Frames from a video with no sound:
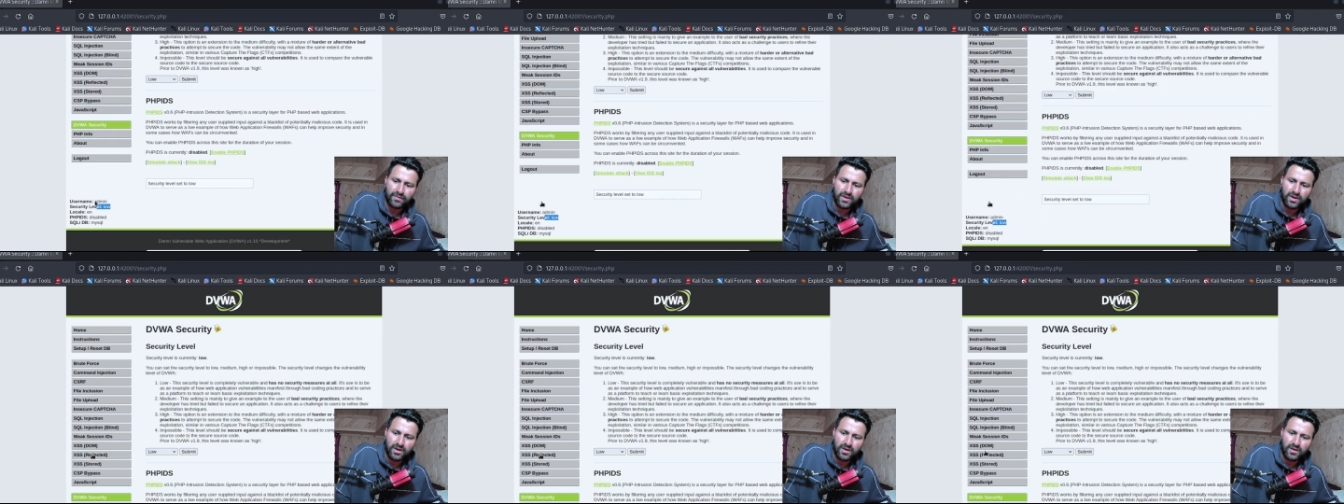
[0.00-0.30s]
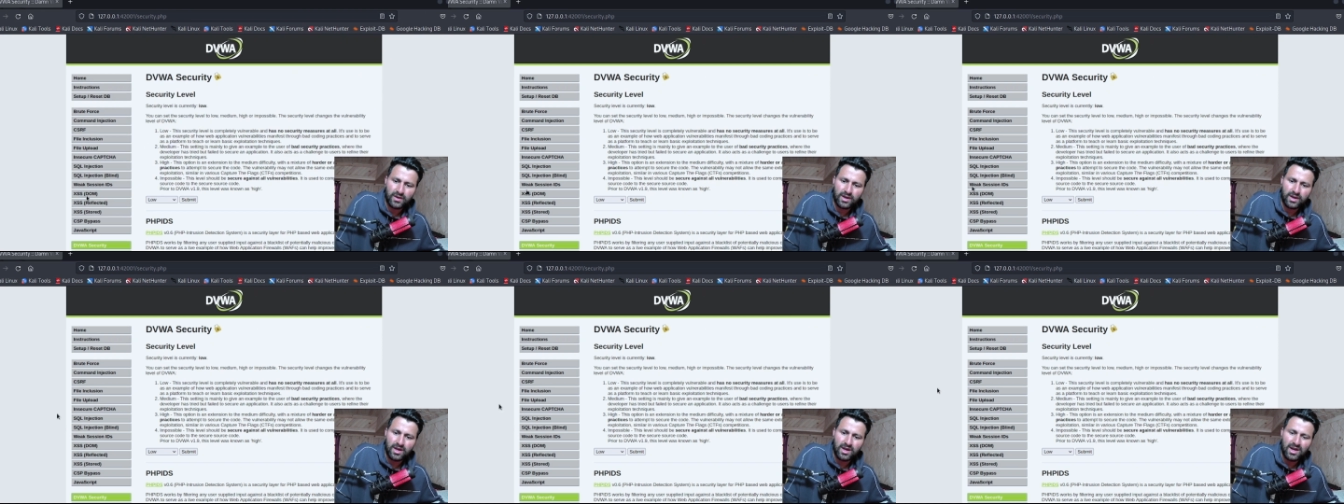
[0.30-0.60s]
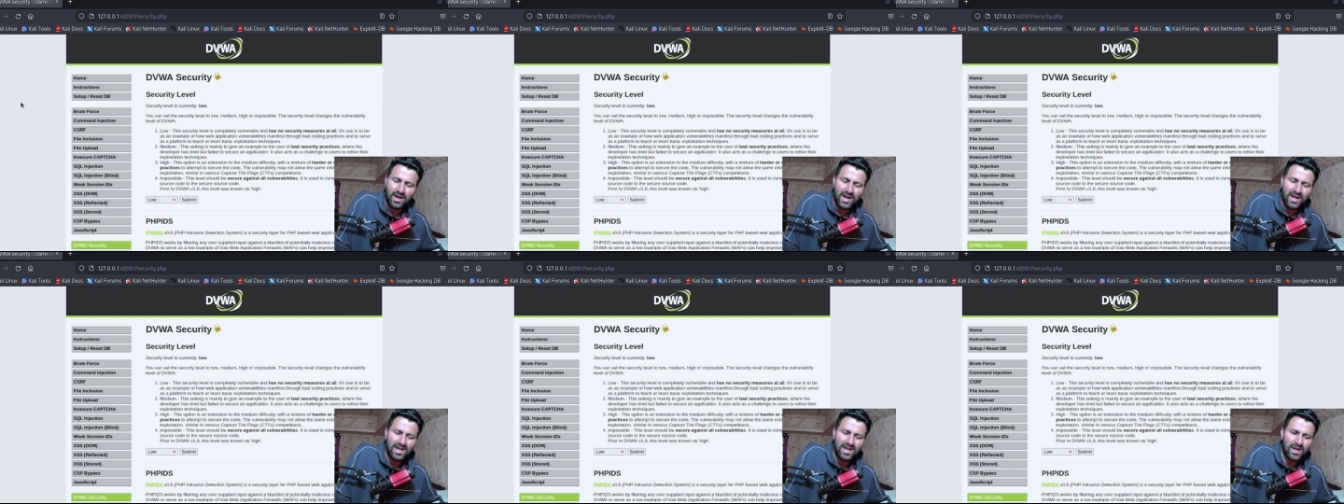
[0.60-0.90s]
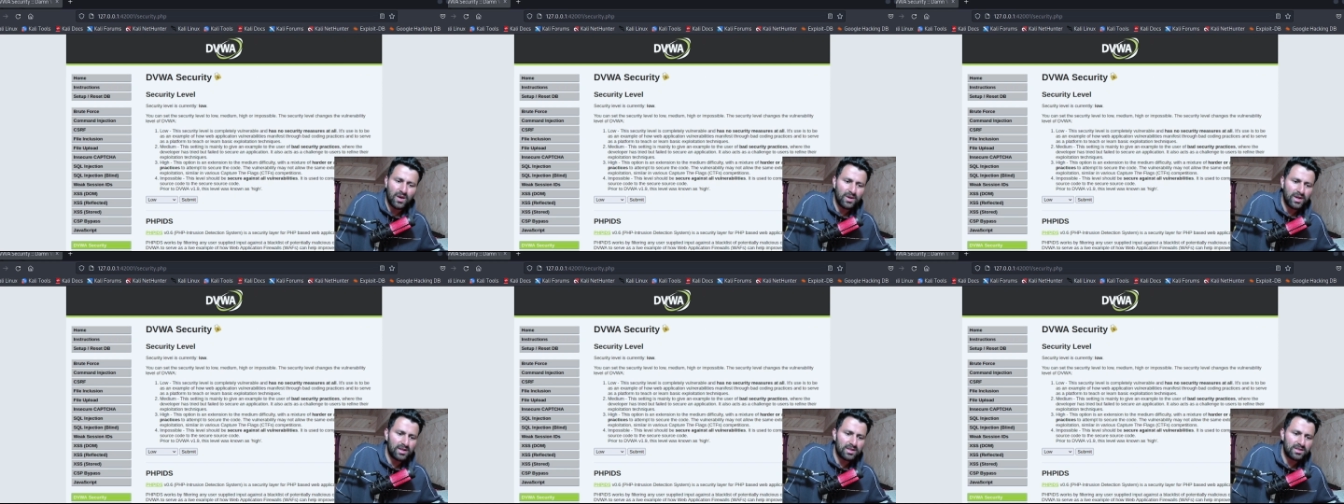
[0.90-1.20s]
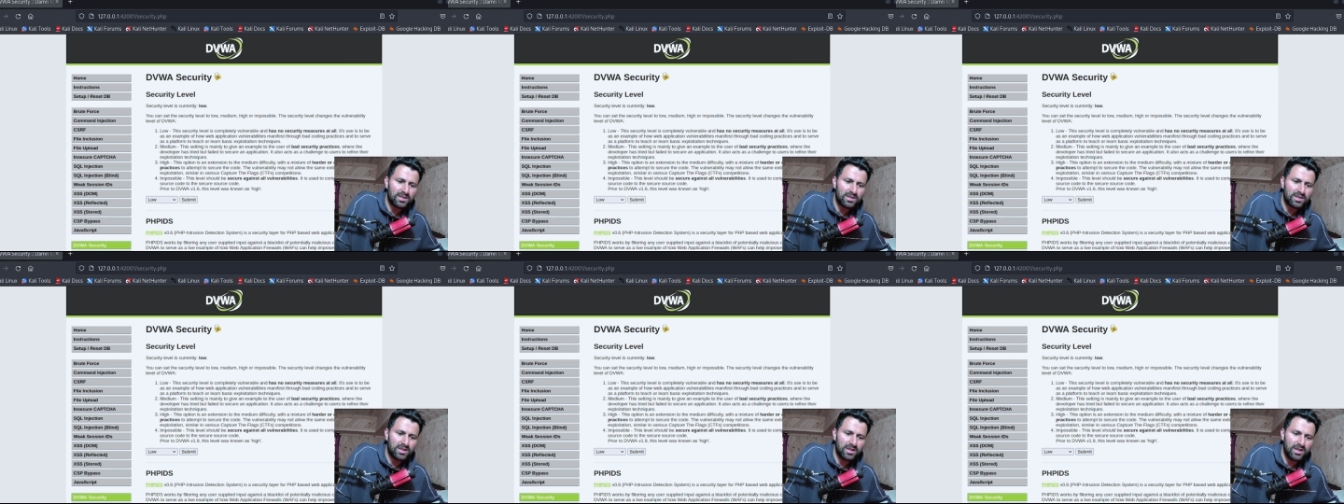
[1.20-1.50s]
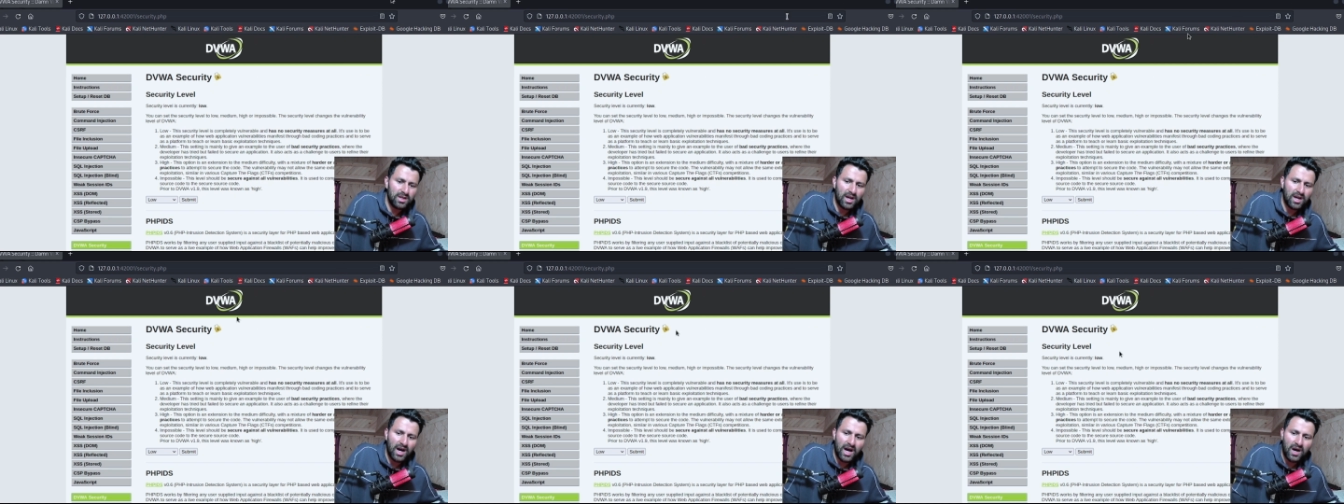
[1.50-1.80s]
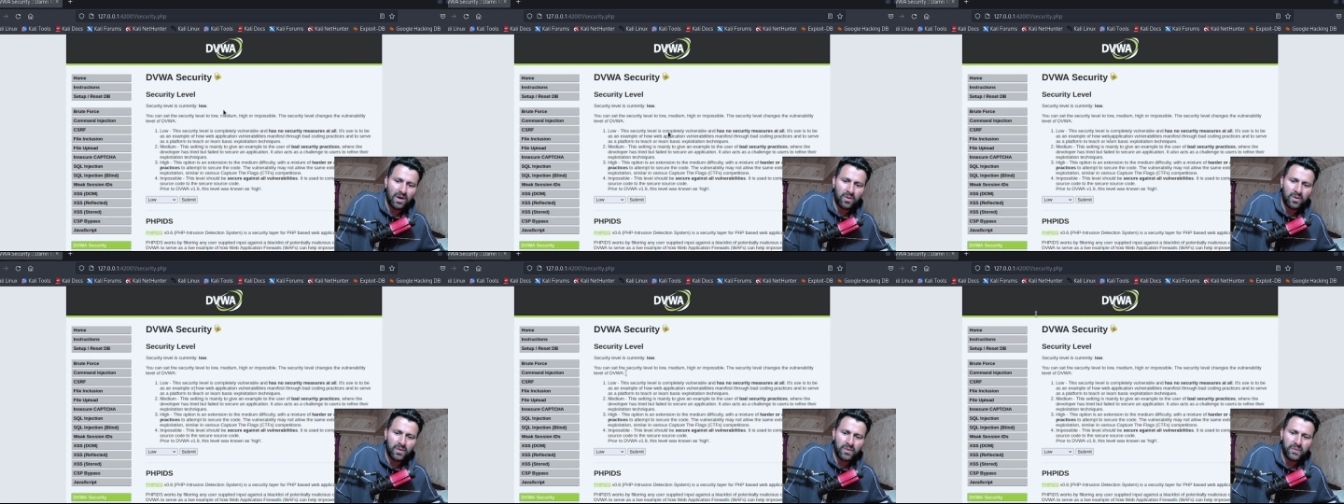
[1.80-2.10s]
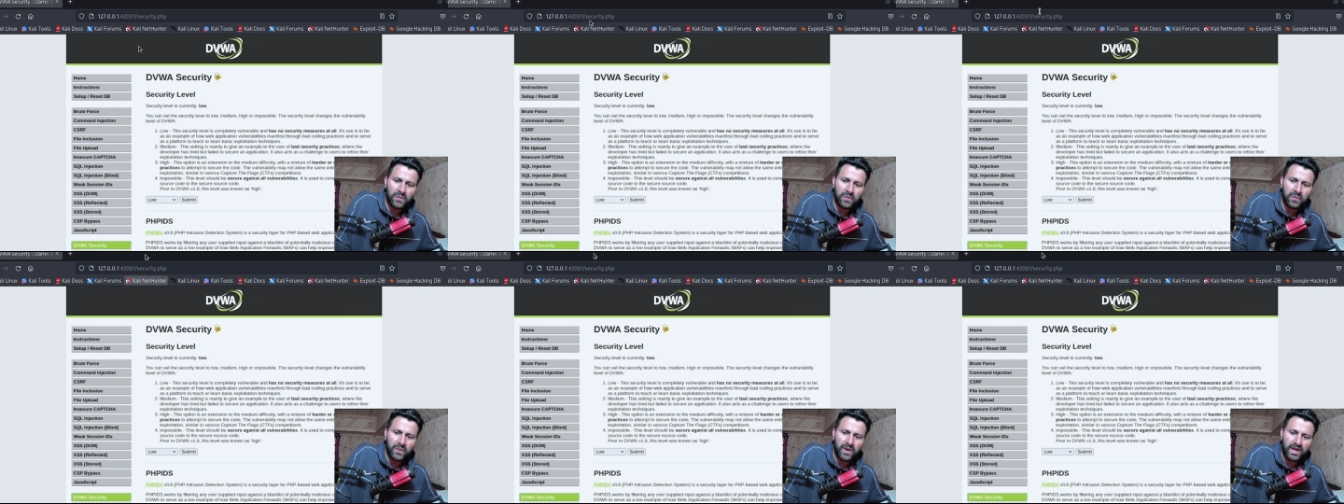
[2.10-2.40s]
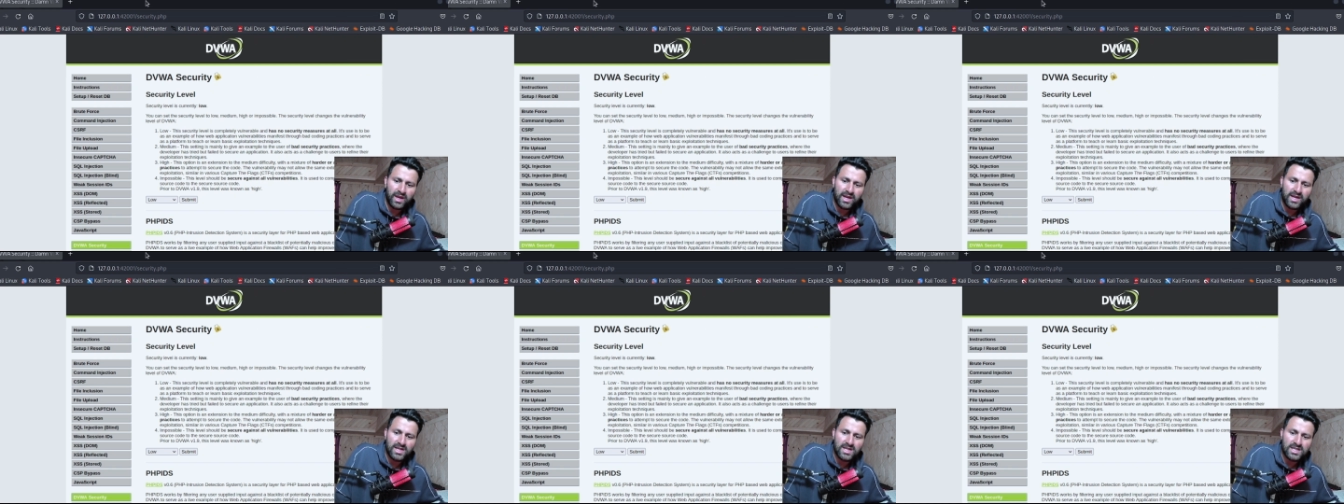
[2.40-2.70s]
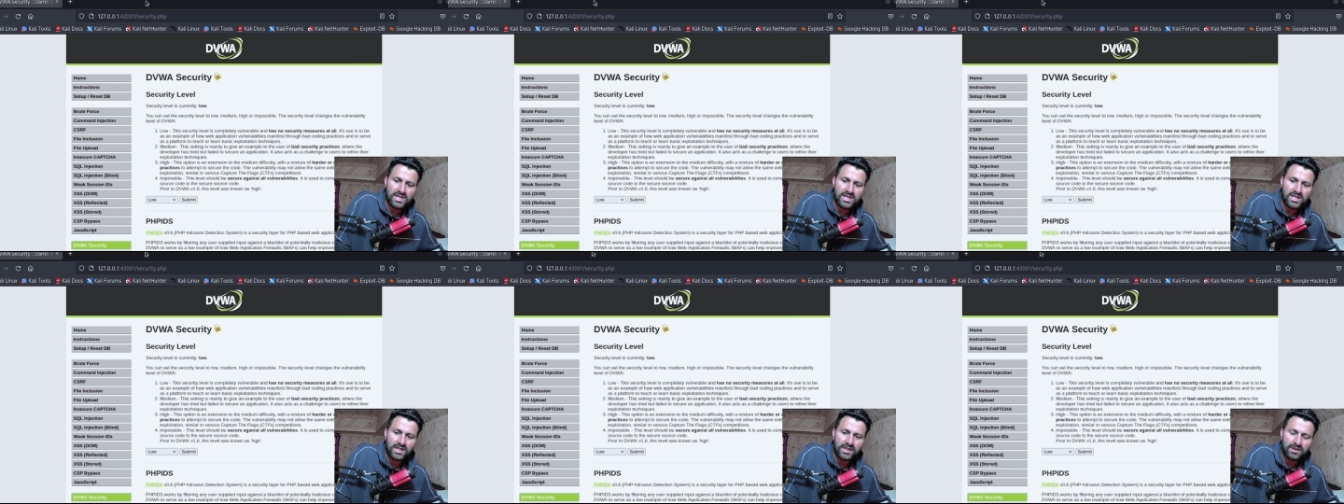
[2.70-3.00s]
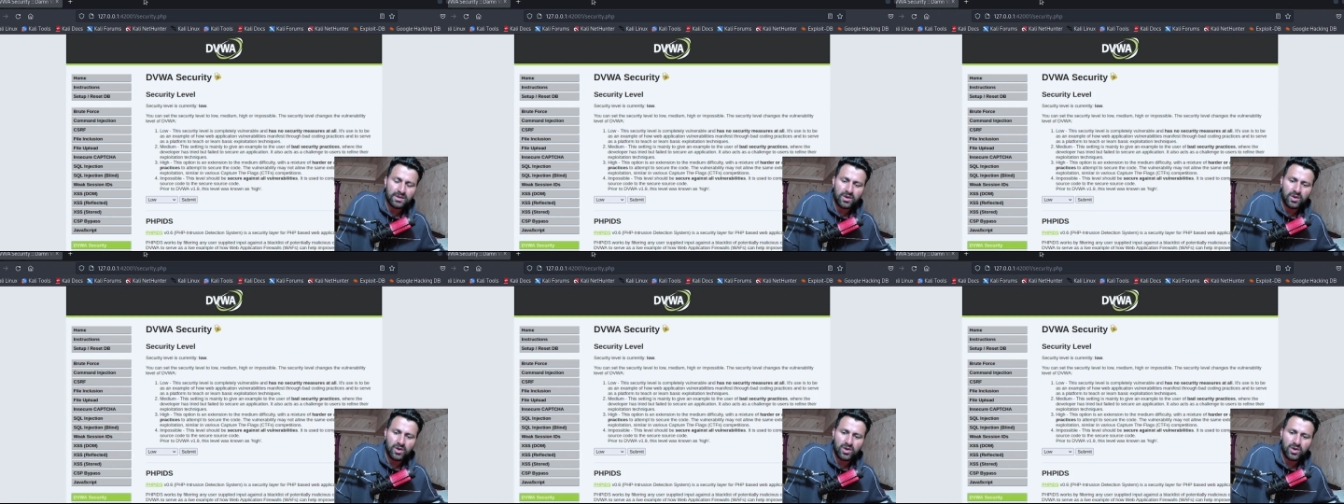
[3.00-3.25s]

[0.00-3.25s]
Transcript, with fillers: Okay, now let's see how we can uh,